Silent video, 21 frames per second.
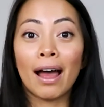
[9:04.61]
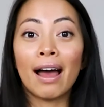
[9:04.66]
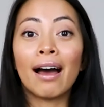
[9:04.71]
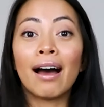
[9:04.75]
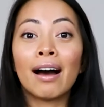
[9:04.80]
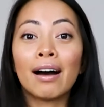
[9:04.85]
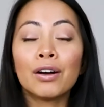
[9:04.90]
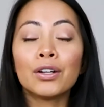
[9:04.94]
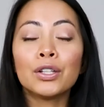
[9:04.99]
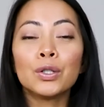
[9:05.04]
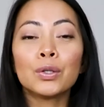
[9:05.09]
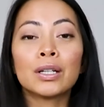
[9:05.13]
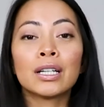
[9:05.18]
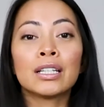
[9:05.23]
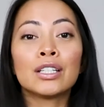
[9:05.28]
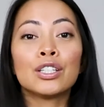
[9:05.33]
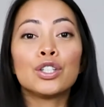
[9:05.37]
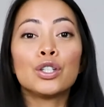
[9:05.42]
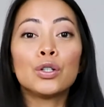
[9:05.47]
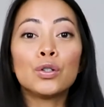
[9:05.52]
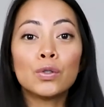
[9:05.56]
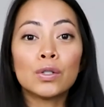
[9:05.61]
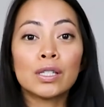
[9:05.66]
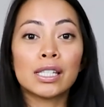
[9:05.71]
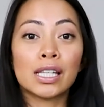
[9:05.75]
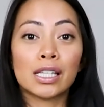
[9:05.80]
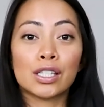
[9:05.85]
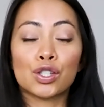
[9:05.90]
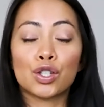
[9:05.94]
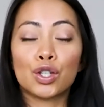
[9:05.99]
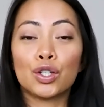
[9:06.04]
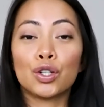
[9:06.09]
how you can use
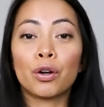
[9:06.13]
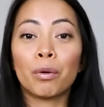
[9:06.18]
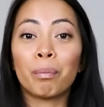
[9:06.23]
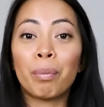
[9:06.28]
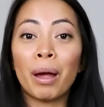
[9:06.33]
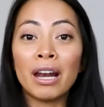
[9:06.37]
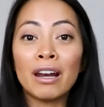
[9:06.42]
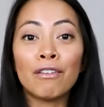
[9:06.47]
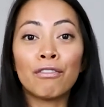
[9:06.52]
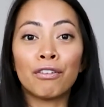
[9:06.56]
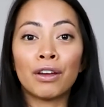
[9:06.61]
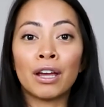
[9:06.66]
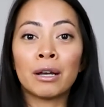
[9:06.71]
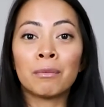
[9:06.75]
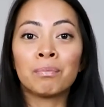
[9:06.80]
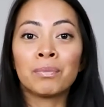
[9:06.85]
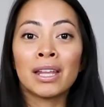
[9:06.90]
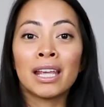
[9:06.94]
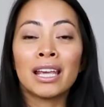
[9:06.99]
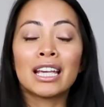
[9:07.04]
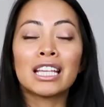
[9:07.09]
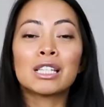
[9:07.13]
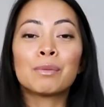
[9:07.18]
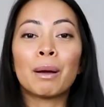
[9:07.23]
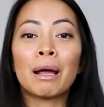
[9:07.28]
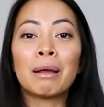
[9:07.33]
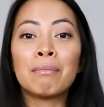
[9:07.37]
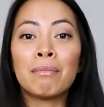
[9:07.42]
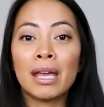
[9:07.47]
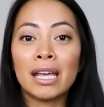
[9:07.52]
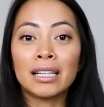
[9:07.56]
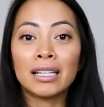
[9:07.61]
this to your benefit is
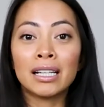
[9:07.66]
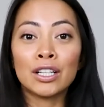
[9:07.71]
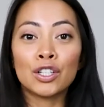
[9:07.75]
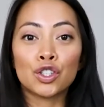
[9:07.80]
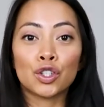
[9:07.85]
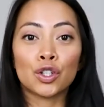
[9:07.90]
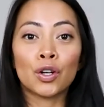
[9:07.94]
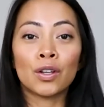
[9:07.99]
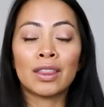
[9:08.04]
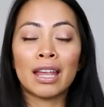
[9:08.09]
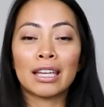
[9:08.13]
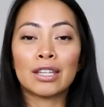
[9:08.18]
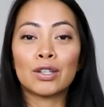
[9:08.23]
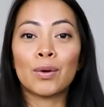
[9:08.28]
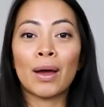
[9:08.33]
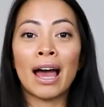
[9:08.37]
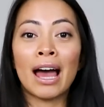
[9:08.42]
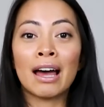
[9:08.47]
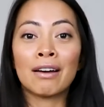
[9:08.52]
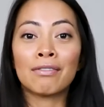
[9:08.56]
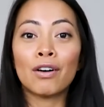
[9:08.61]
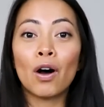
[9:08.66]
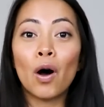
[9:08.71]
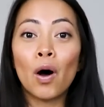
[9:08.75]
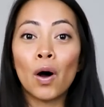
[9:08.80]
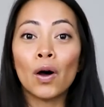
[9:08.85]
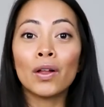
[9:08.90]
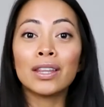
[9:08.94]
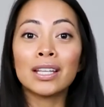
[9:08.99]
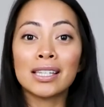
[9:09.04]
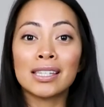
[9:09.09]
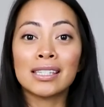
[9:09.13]
by making sure that you have
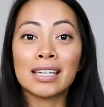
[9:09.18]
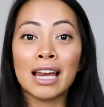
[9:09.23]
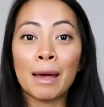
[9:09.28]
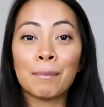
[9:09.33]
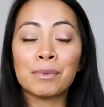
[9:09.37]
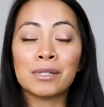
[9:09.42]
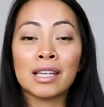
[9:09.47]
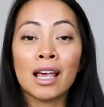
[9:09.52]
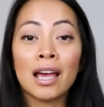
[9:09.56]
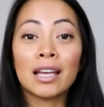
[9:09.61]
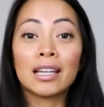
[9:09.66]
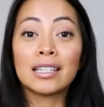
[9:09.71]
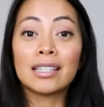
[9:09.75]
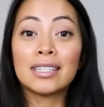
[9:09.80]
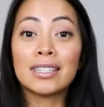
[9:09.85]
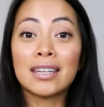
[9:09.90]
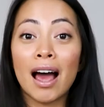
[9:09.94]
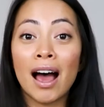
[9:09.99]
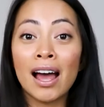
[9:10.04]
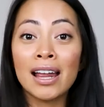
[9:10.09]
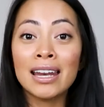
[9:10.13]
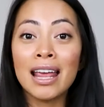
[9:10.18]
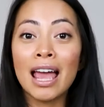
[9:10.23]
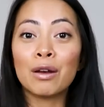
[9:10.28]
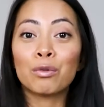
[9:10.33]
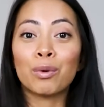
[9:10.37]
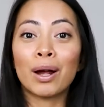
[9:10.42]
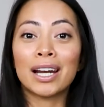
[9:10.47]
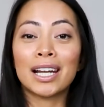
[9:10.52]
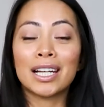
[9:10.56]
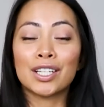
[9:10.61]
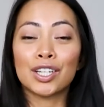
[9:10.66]
all the steps done and
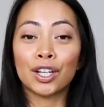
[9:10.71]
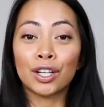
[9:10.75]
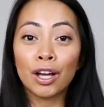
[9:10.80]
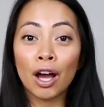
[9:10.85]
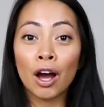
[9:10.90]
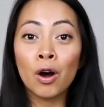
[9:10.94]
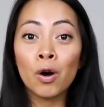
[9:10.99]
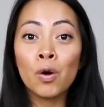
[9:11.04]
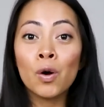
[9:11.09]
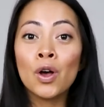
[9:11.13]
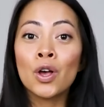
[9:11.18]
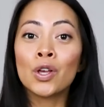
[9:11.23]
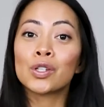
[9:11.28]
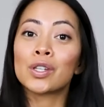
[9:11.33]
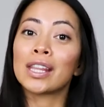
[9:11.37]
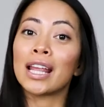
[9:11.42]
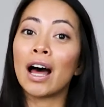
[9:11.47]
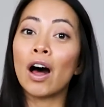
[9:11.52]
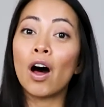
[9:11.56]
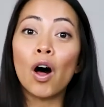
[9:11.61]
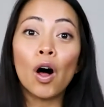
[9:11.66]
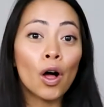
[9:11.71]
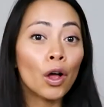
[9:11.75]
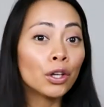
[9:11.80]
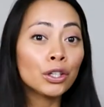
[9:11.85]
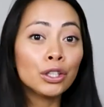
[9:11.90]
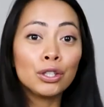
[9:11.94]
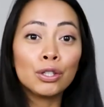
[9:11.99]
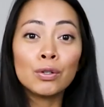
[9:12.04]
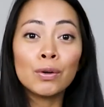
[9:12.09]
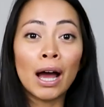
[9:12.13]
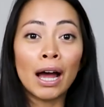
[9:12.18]
ready to go so that all
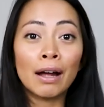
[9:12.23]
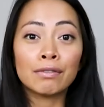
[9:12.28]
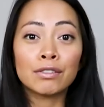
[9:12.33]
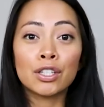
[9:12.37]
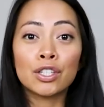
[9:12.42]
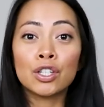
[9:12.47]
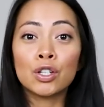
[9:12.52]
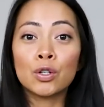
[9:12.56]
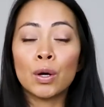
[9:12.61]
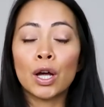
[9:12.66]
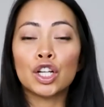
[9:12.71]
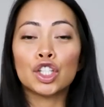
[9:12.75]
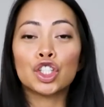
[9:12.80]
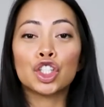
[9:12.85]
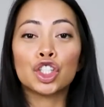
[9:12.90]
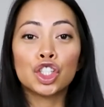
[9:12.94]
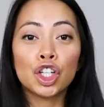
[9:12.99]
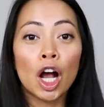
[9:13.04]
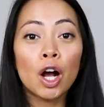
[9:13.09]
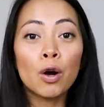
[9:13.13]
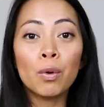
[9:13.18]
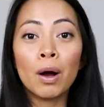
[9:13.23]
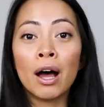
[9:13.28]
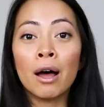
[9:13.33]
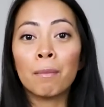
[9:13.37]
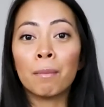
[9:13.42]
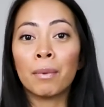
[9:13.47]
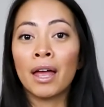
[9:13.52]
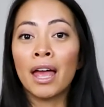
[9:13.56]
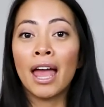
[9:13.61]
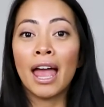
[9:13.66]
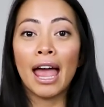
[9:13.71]
you have to do is show
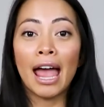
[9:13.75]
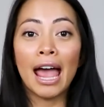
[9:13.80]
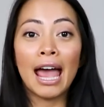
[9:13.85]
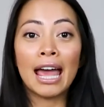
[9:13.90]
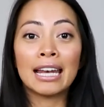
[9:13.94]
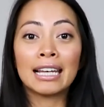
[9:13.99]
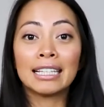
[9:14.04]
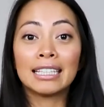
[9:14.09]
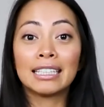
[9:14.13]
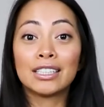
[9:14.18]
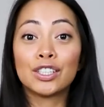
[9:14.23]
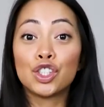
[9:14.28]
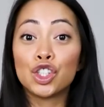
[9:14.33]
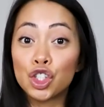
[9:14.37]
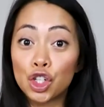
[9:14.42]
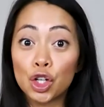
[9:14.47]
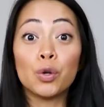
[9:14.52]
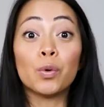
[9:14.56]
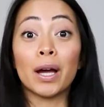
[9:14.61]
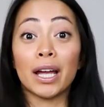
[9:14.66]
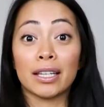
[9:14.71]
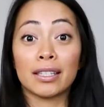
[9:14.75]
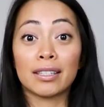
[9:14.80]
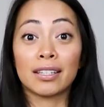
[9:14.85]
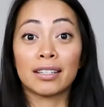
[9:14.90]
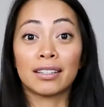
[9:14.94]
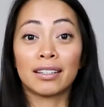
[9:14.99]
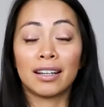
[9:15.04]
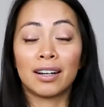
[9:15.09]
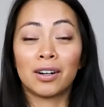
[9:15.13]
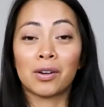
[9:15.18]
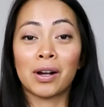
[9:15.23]
up and do it,
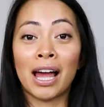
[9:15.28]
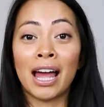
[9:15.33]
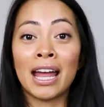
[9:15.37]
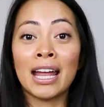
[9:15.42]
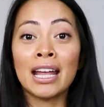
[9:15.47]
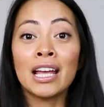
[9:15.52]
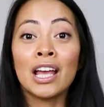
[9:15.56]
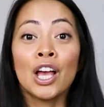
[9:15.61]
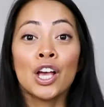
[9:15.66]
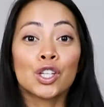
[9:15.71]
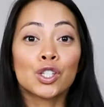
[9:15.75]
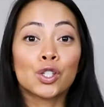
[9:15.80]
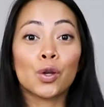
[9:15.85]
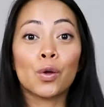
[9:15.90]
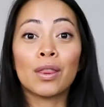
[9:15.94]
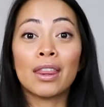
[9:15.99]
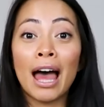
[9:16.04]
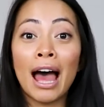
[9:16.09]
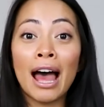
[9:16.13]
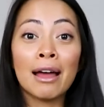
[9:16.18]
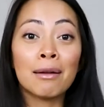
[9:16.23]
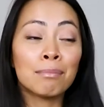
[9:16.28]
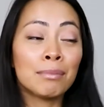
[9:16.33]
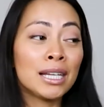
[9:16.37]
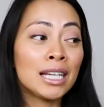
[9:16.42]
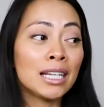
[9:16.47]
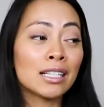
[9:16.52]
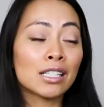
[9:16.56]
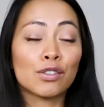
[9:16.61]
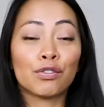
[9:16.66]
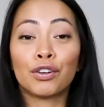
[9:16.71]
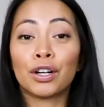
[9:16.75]
okay? So that
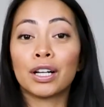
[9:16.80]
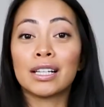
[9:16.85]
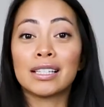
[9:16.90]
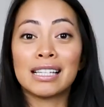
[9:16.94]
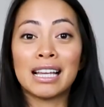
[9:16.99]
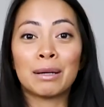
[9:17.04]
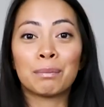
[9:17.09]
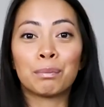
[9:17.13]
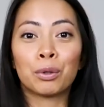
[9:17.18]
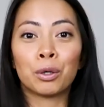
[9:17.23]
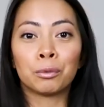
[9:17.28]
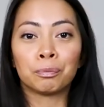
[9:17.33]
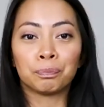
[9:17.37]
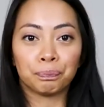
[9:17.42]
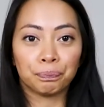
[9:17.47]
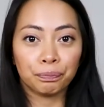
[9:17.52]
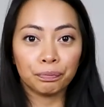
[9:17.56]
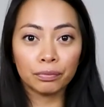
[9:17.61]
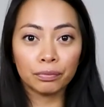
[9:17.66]
means, for example,